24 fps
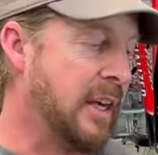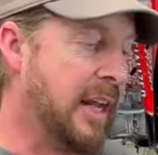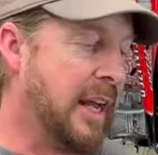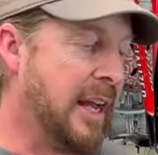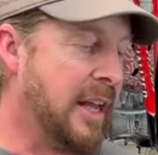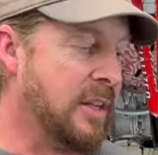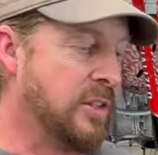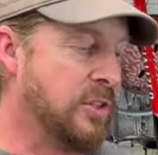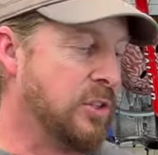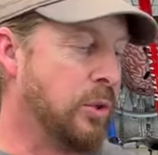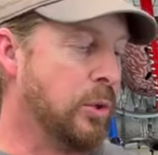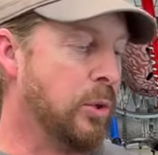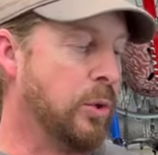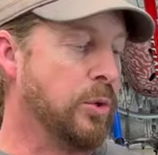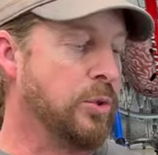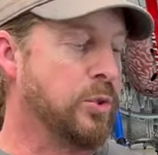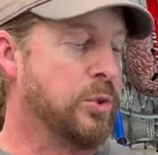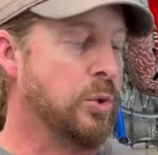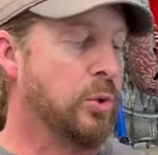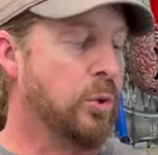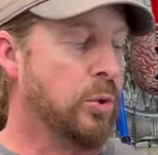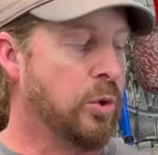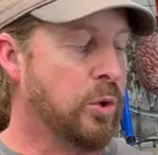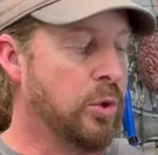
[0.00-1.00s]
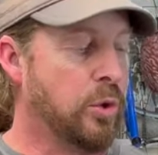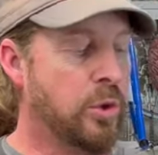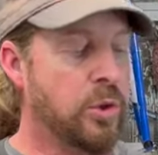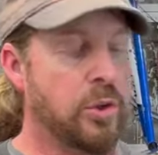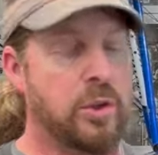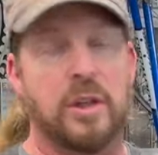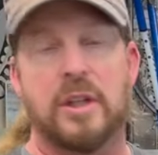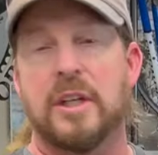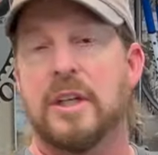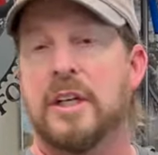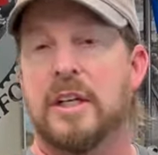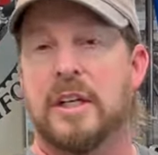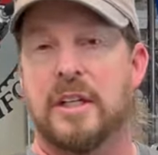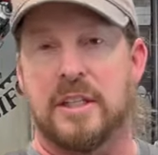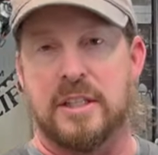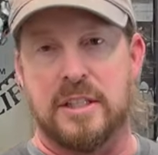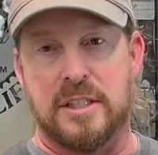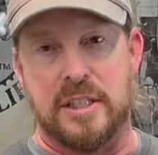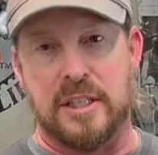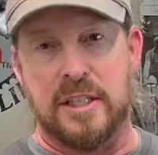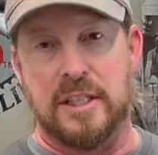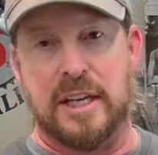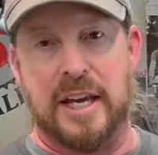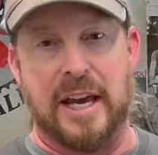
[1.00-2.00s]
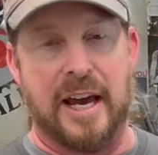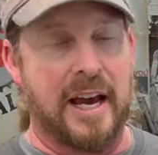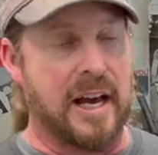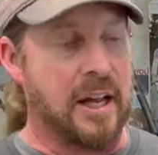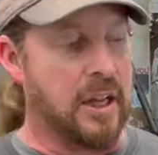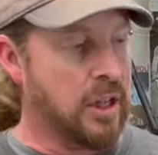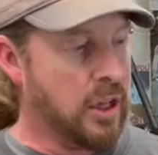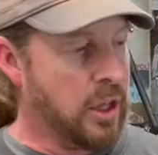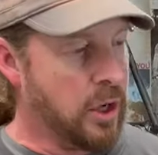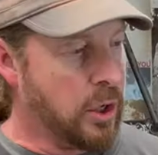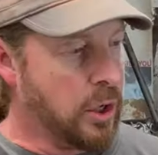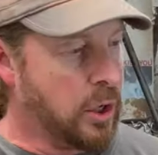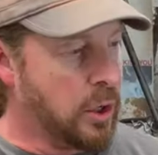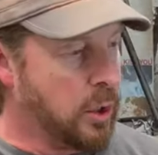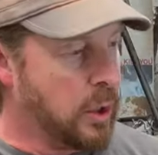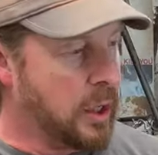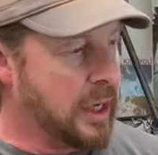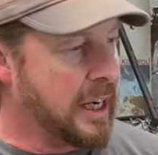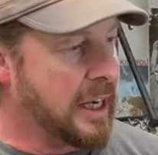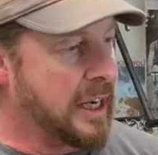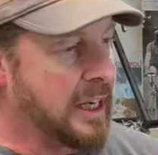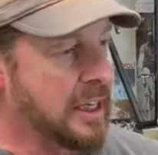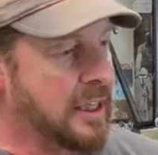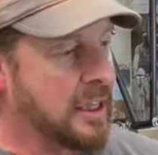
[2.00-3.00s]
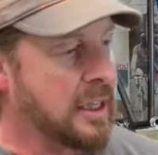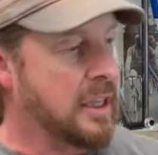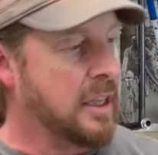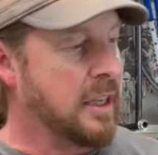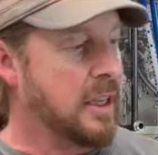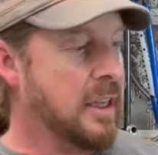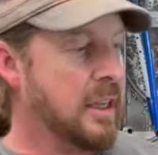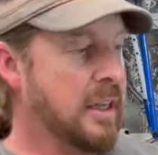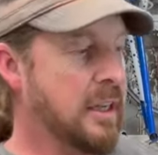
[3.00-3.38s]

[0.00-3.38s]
It has the old school decal logoing,